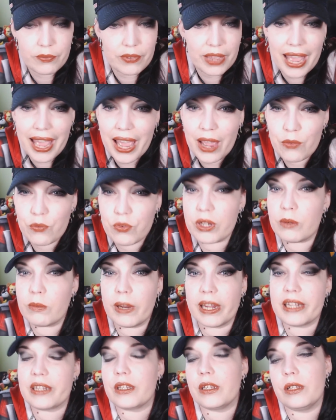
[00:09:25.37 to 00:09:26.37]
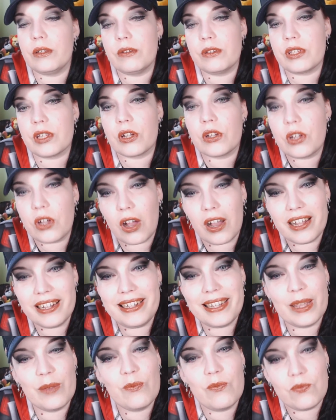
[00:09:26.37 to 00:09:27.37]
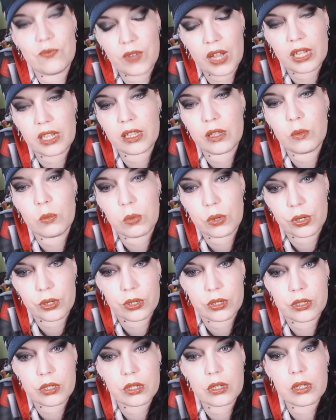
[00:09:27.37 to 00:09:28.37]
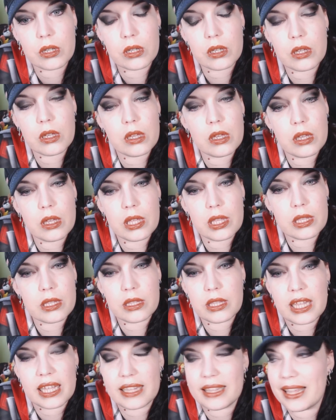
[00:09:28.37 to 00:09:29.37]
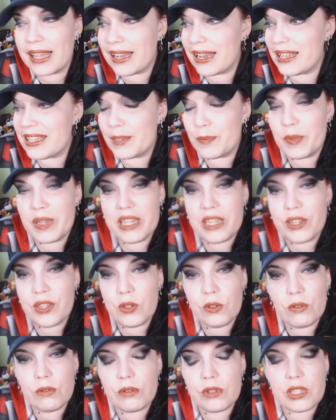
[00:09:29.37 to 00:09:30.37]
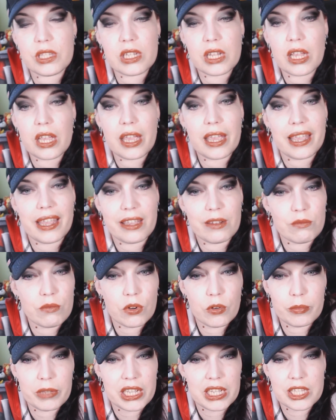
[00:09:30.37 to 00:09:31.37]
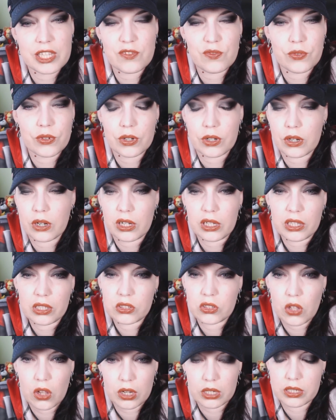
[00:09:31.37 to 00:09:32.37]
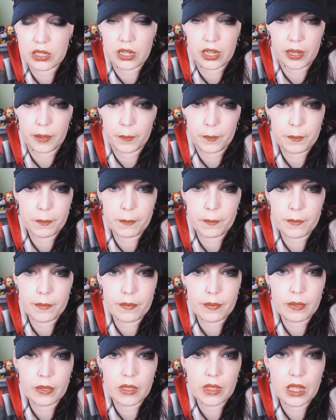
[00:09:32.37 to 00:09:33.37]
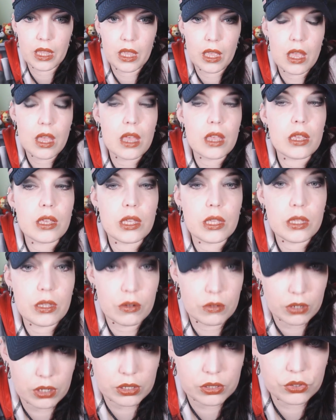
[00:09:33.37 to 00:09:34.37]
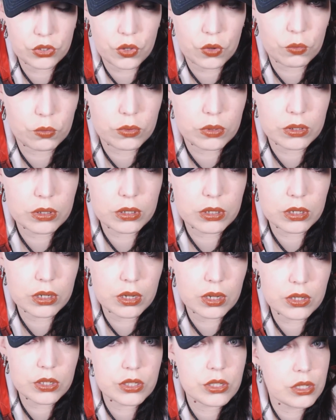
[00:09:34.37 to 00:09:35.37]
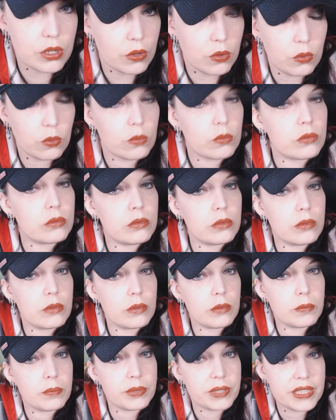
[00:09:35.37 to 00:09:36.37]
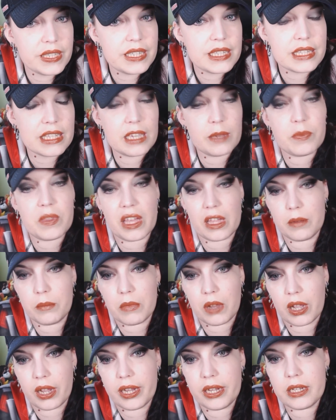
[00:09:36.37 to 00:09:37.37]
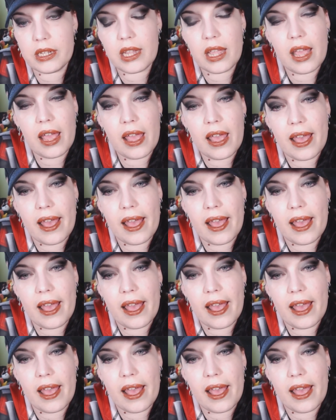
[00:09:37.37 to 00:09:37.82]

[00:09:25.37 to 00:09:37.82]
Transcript: have every right to use a goddamn fucking word that has been used in romance for a long time. You're not alone. So please keep that in mind.